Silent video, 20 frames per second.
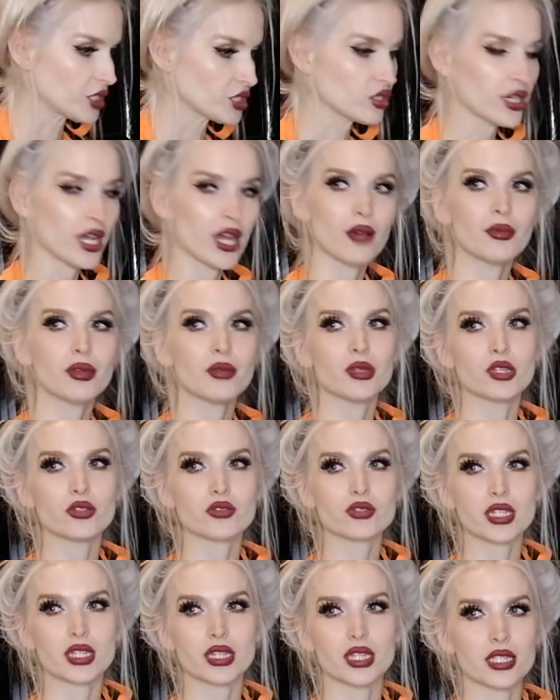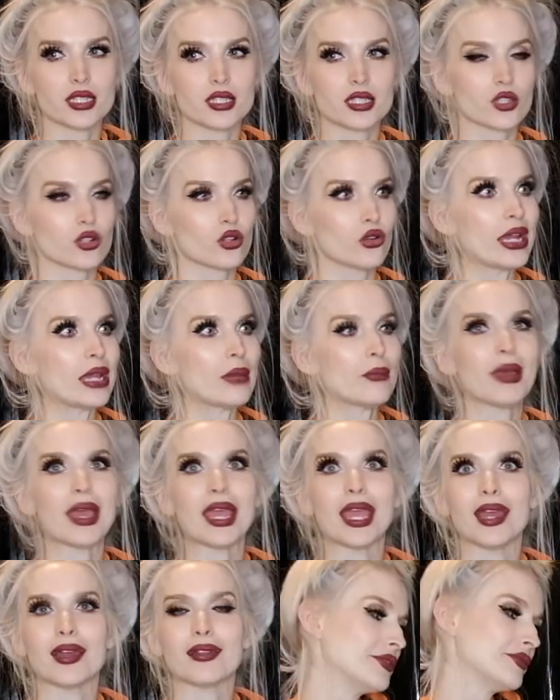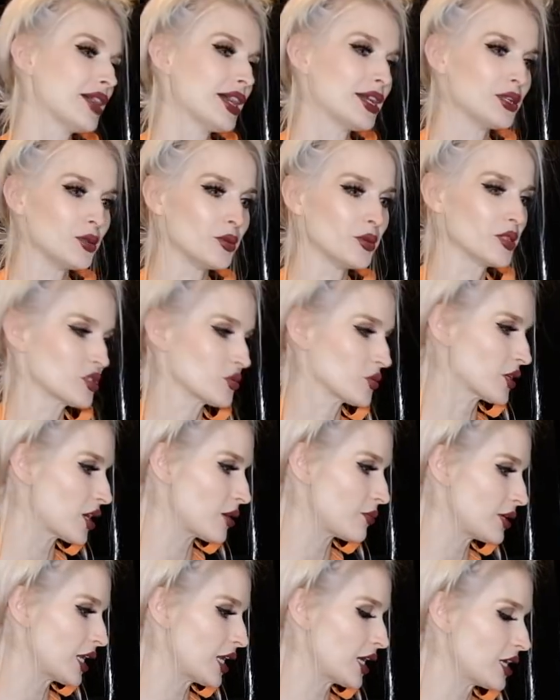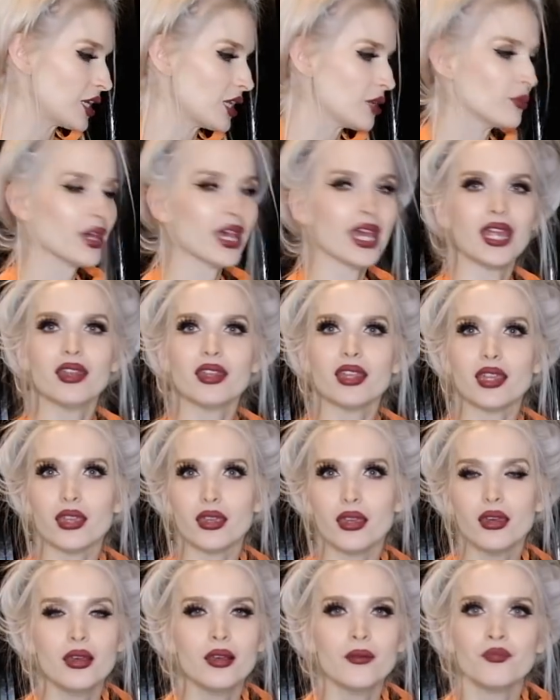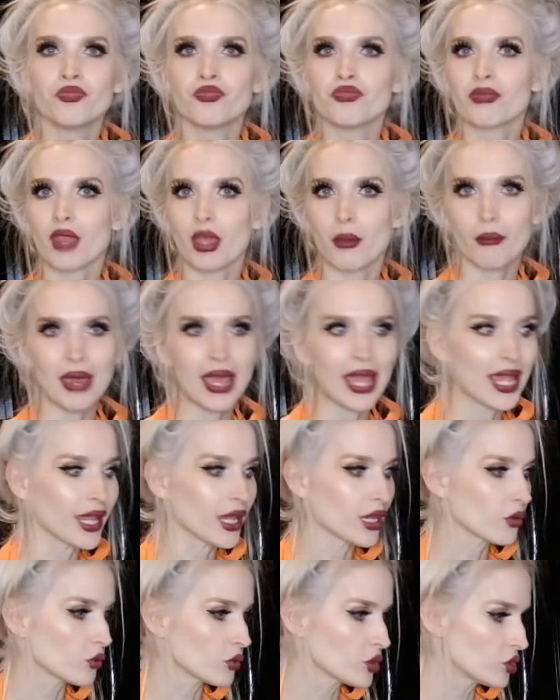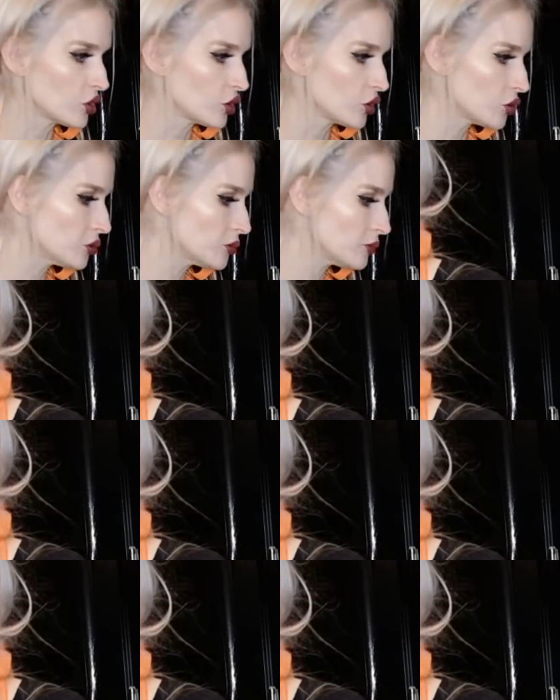right, so now I'm gonna be using this crepe pan. I knew this would come in handy, but any pan will do.